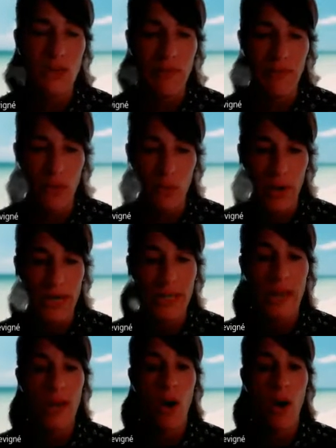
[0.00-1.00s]

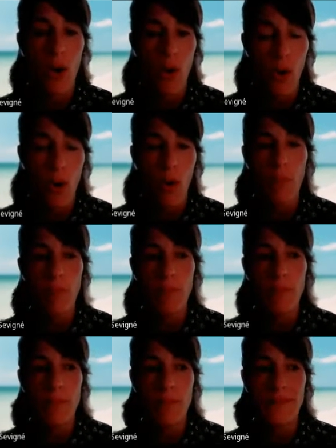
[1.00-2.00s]
evaluate or
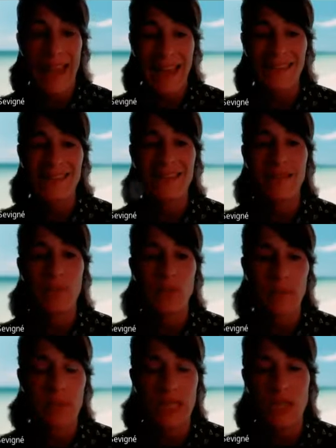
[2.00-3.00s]
test the
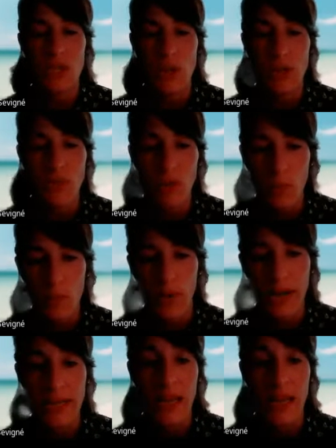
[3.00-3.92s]
possibility to incorporate